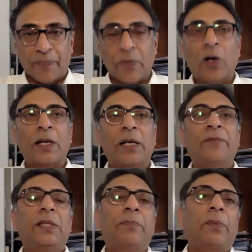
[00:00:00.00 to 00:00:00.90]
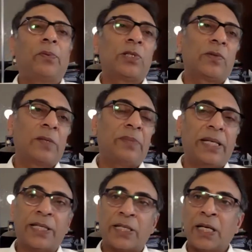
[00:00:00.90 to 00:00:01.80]
Or if the proposal are
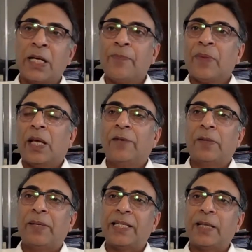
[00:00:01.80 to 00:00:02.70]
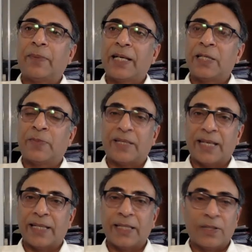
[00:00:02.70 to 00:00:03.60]
based, if the basic plan is
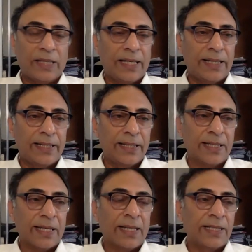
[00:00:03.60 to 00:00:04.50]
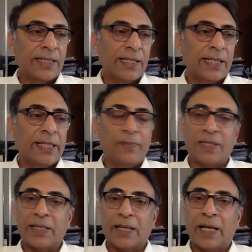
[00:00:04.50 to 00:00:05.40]
presented to the lenders and it says
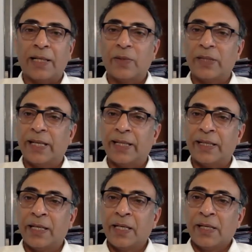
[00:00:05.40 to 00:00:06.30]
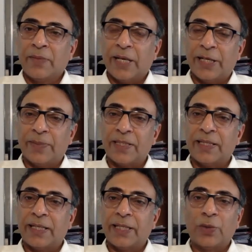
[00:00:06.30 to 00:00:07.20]
80% I'll convert debt, 80%
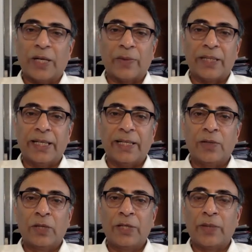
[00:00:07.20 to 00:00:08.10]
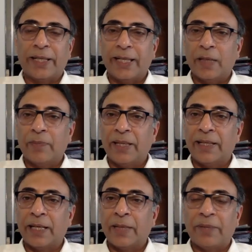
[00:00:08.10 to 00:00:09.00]
debt into equity and only 20 I'll pay,
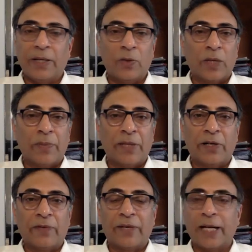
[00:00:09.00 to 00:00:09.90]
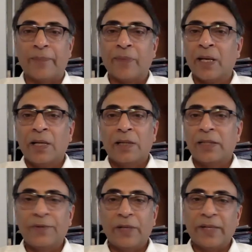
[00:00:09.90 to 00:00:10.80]
and I'll pay over a period of time,
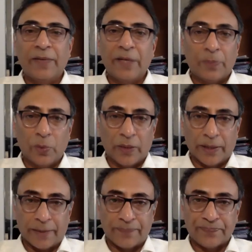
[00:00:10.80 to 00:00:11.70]
they would even give an approval,